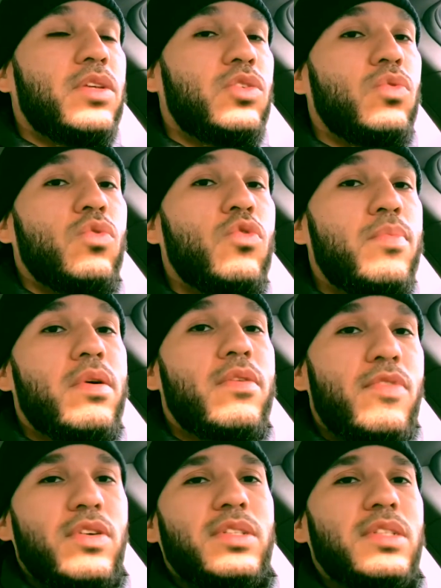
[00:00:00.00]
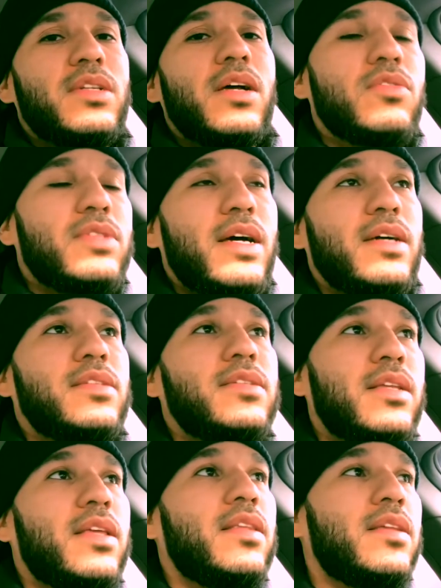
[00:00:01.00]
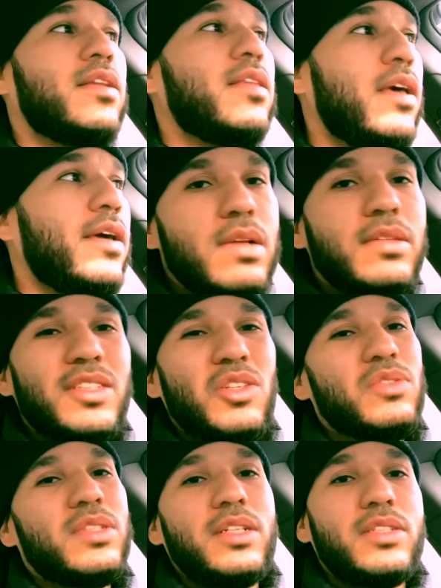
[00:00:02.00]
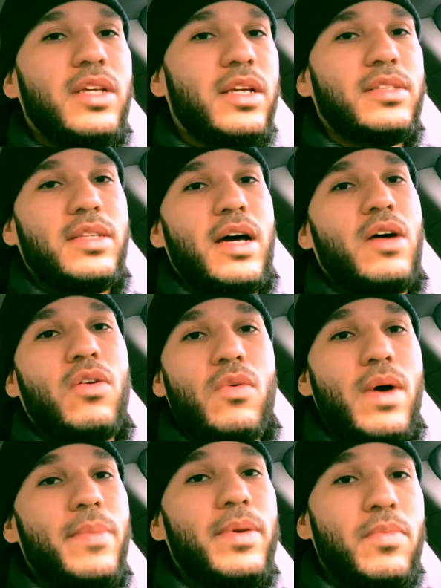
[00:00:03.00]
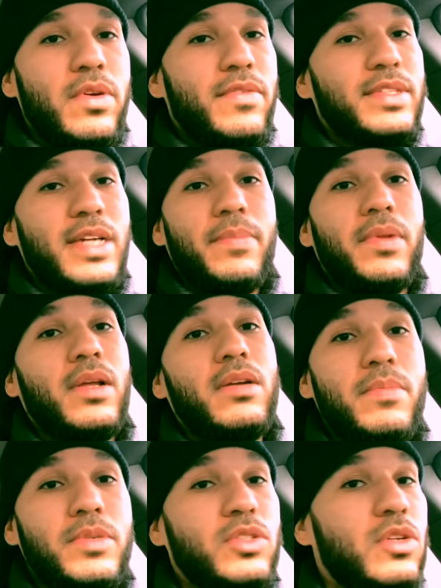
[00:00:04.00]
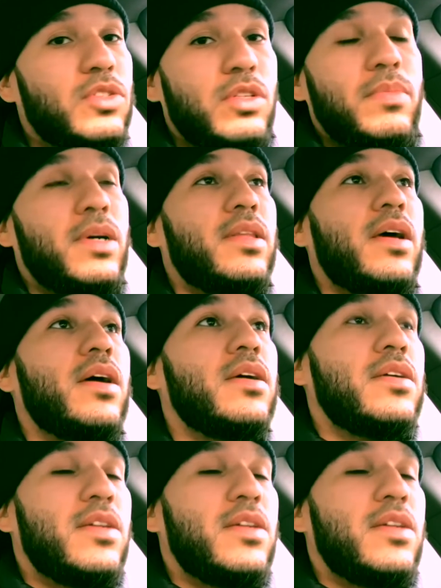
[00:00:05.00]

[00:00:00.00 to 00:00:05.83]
to Uber versus yellow taxis. At the end of the day, there's no such thing as that. I don't know why people even typing that up and searching about that.